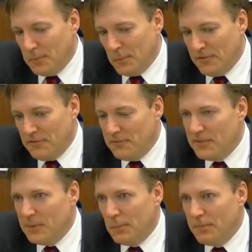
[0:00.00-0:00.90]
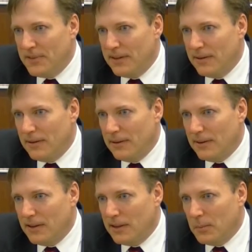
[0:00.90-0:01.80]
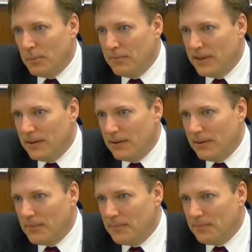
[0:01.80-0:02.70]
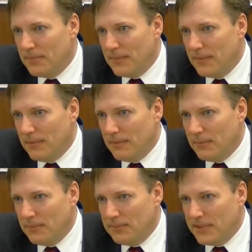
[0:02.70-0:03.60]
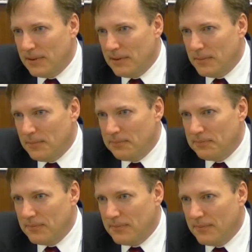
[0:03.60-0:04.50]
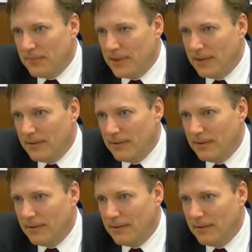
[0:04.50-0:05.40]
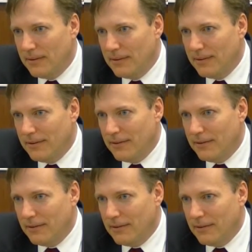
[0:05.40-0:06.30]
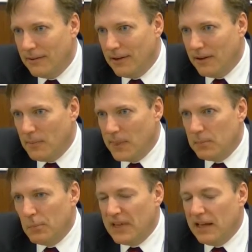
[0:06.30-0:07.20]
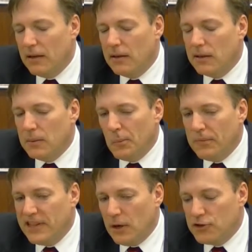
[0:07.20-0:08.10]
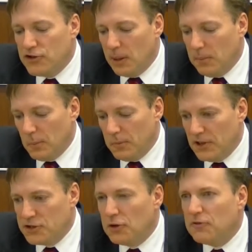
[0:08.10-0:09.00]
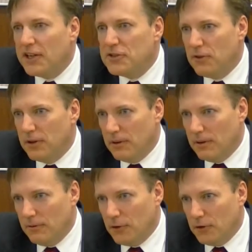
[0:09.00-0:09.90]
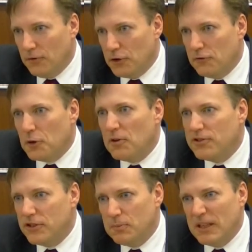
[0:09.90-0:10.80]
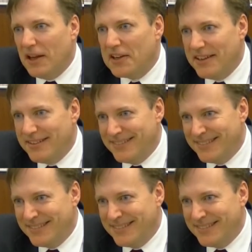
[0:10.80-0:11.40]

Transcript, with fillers: You are one of the luckiest to have the opportunity to build from zero to something. There's um, there's your advice for your for, for your viewers is be lucky.